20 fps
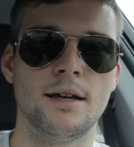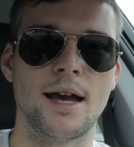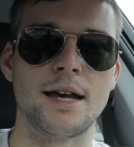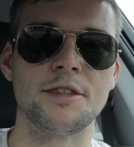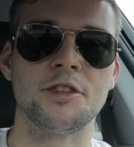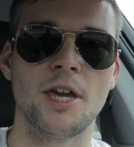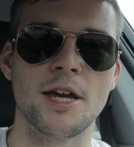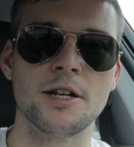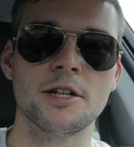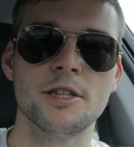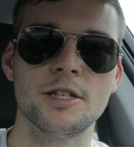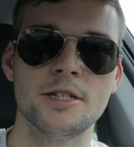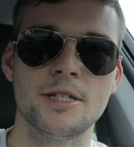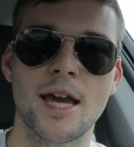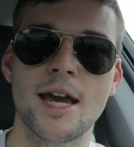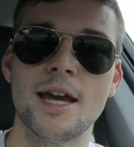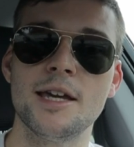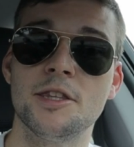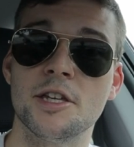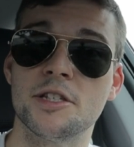At the end of the
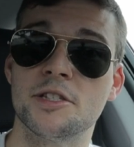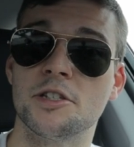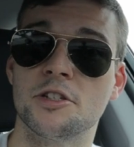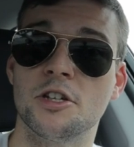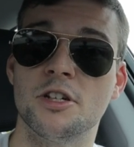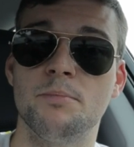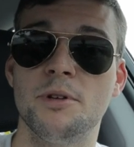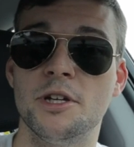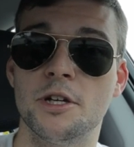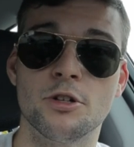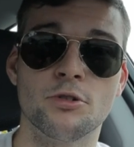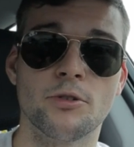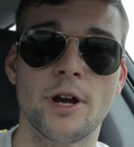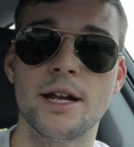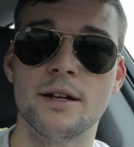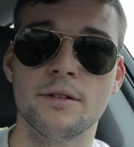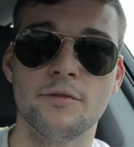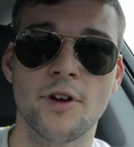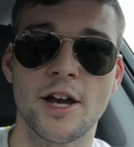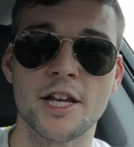day, this is going to be a
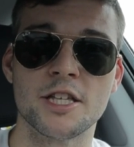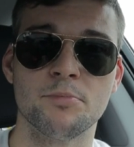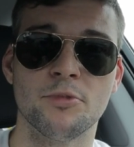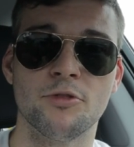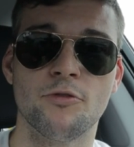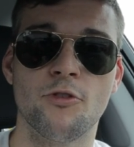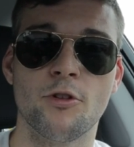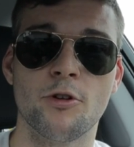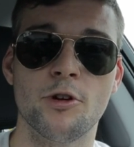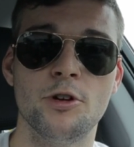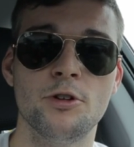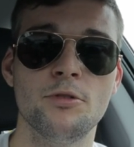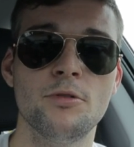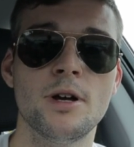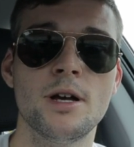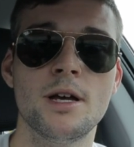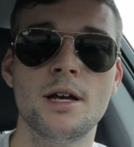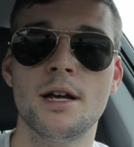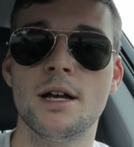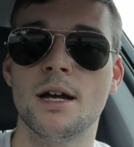great investment for
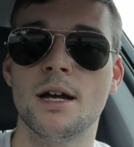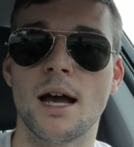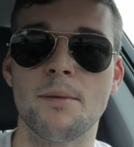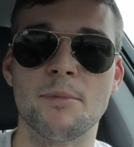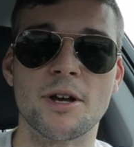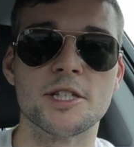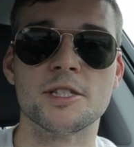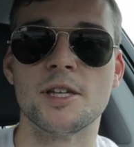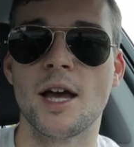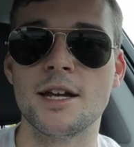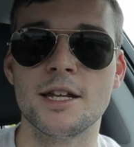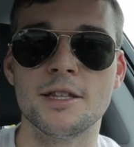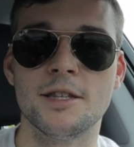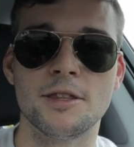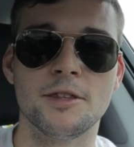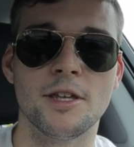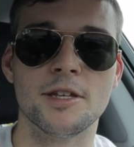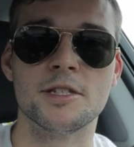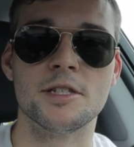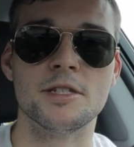you. I'm excited
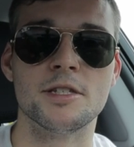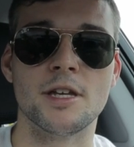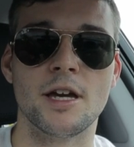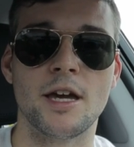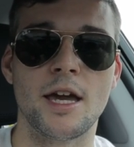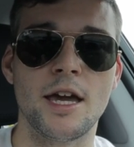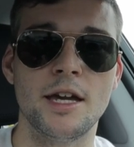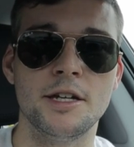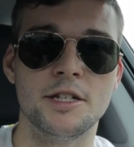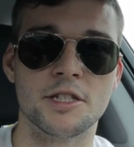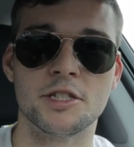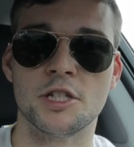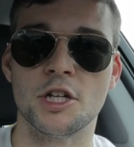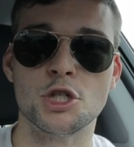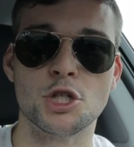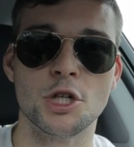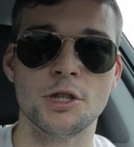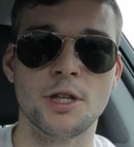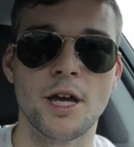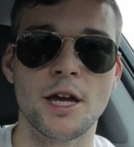that this is a
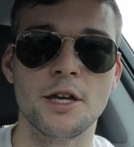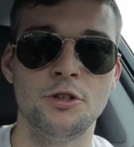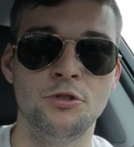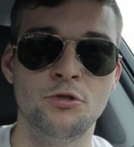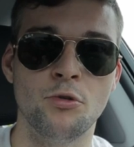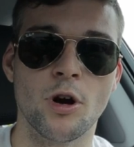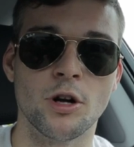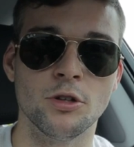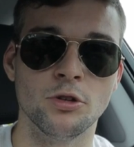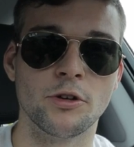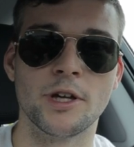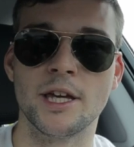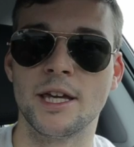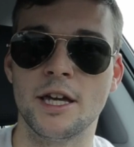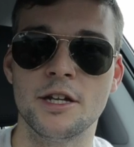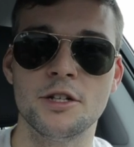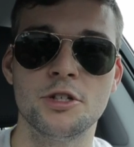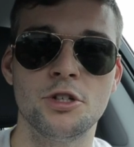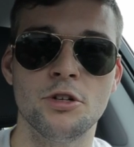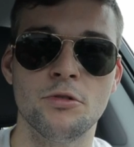decision that you are
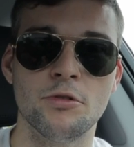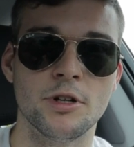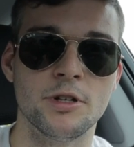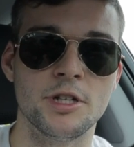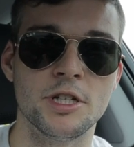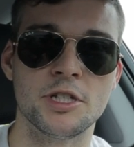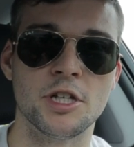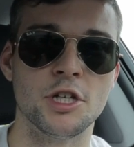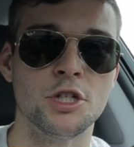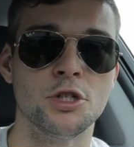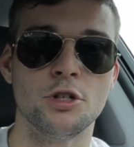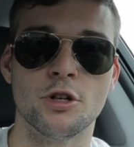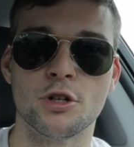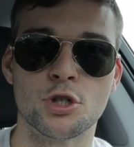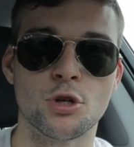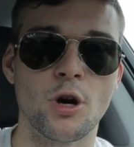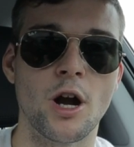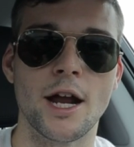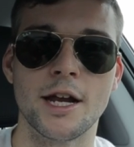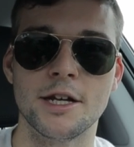looking into and a decision you're
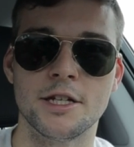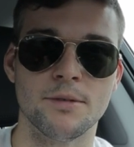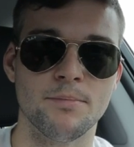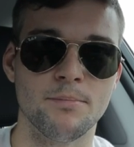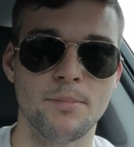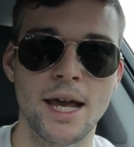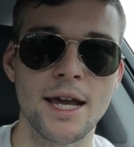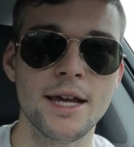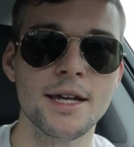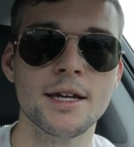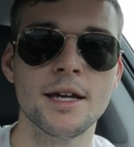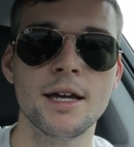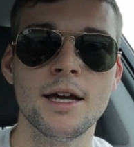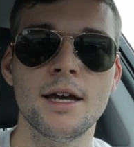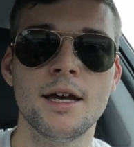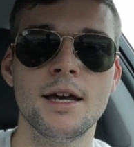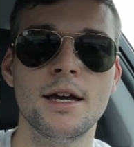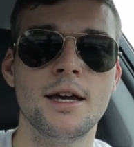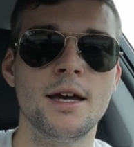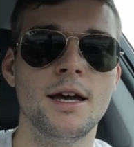trying to make.
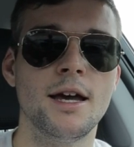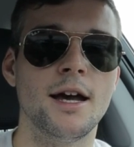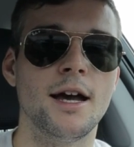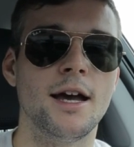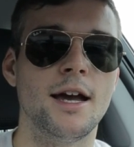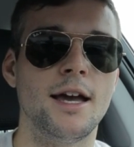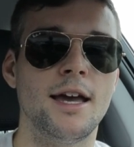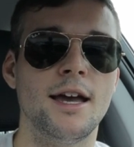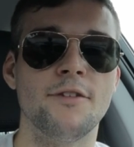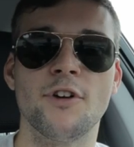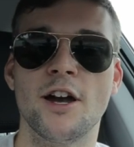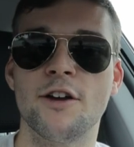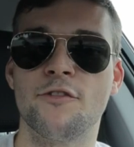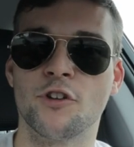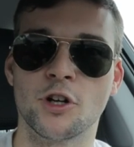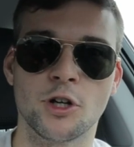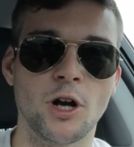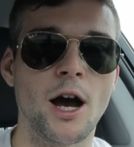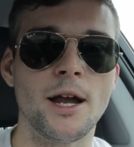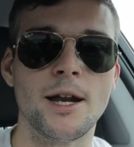If I
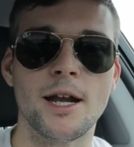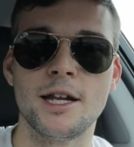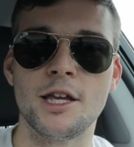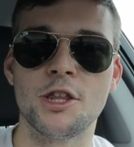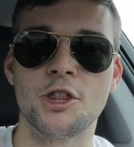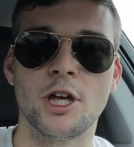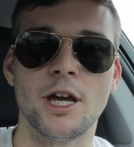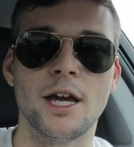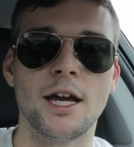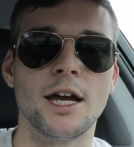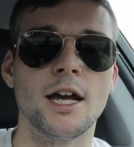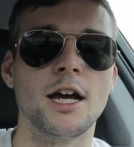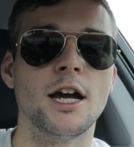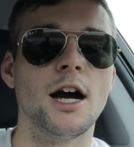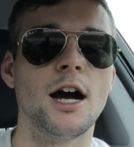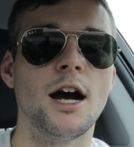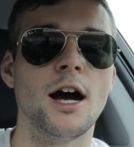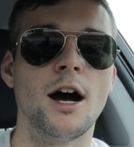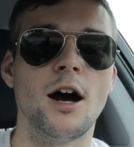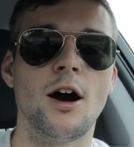forgot anything,
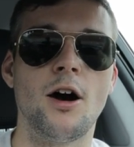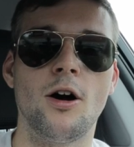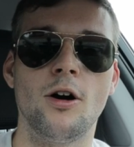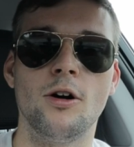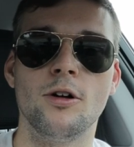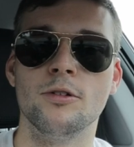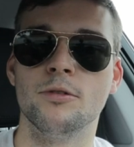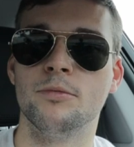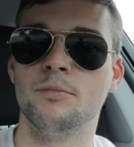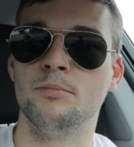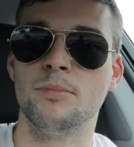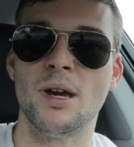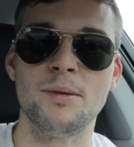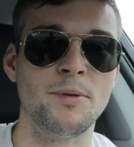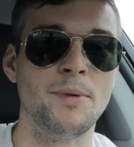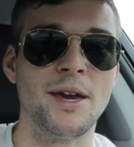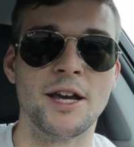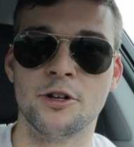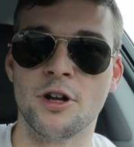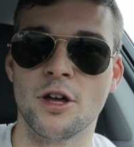I'll
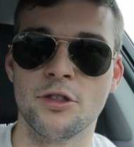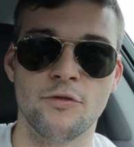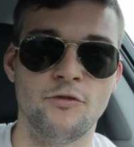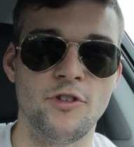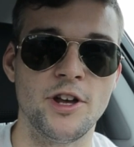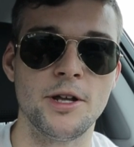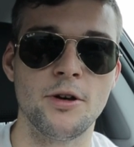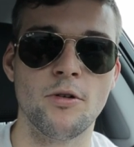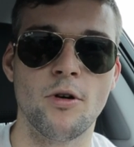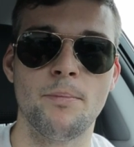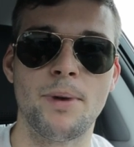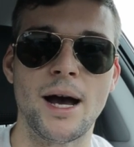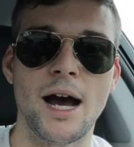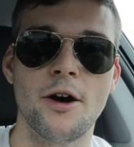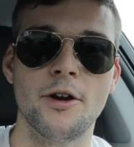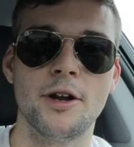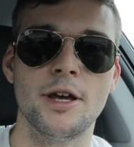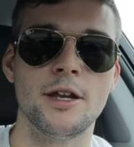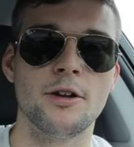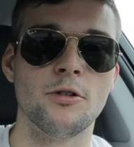maybe make another video
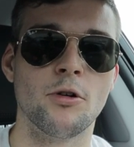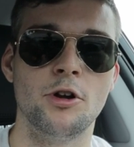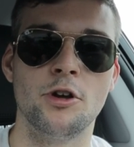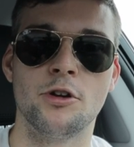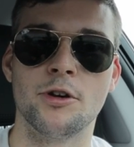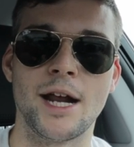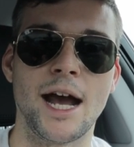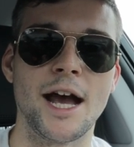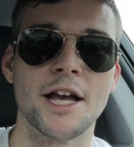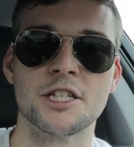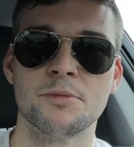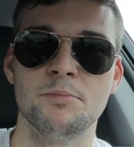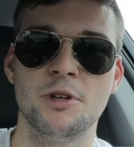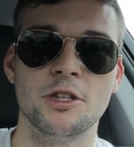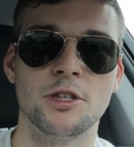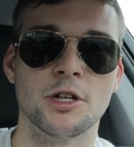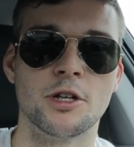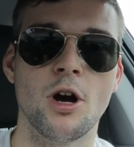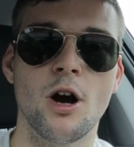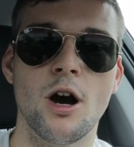about it, or you can ask me
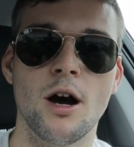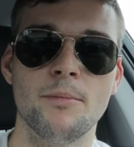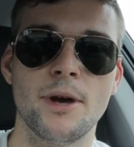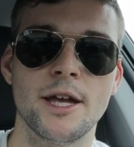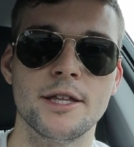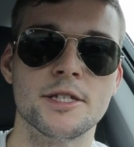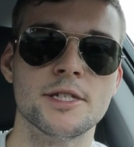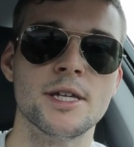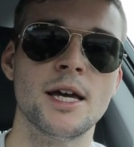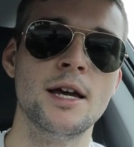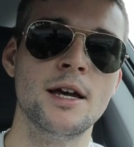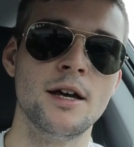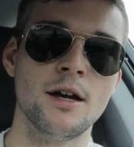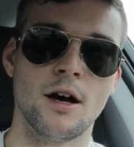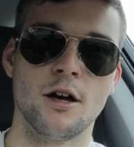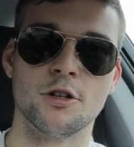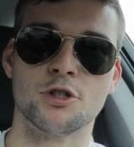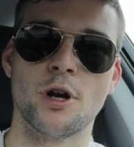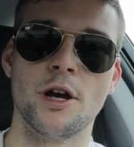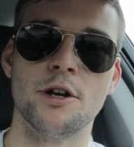in the comments.
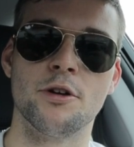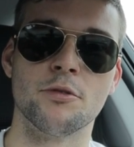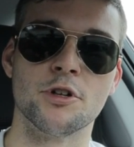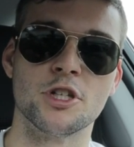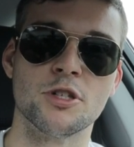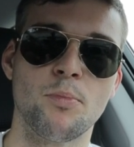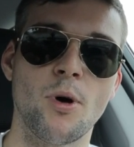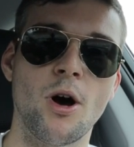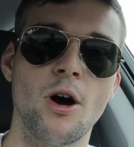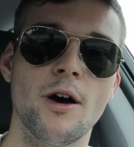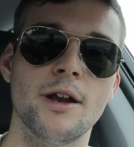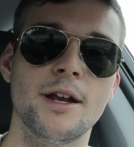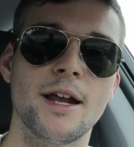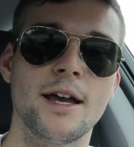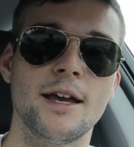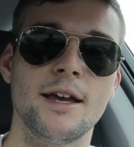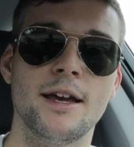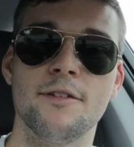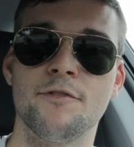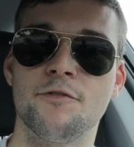I'll try to respond.
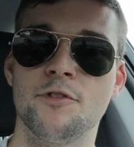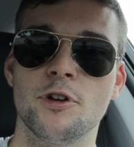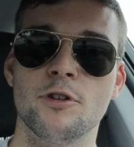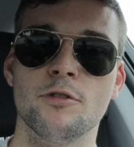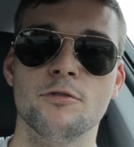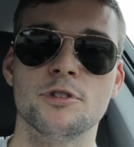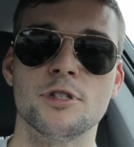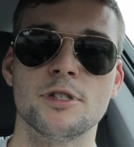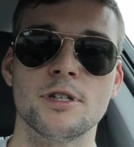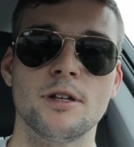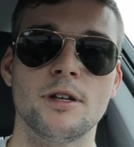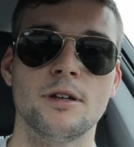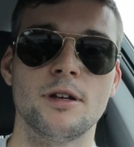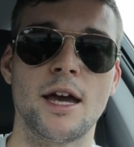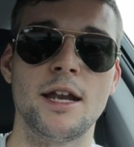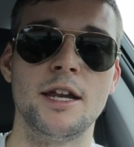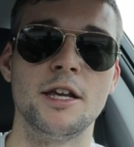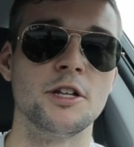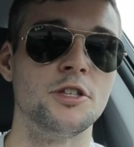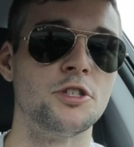If there's
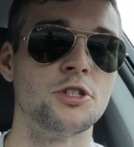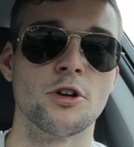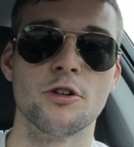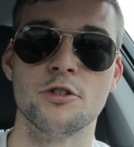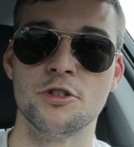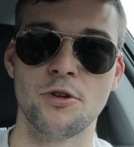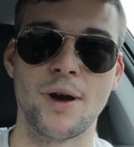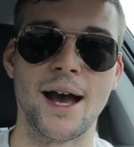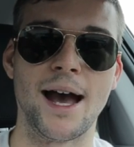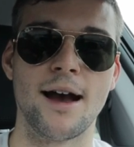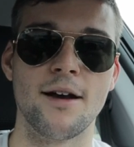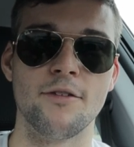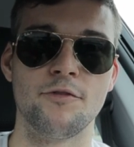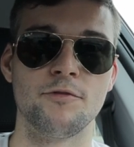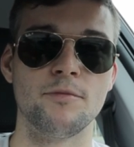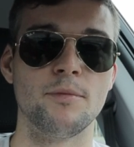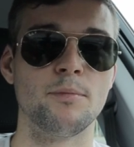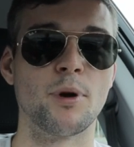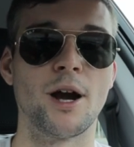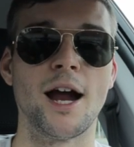any concerns you
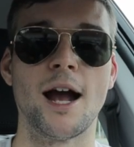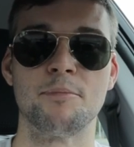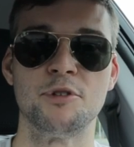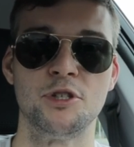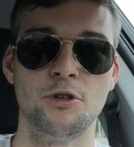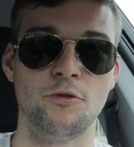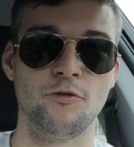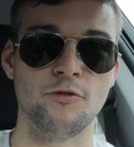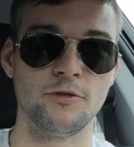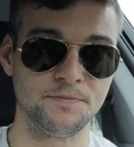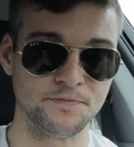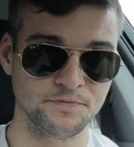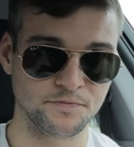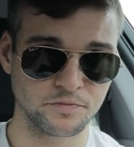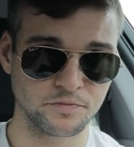have, perhaps you've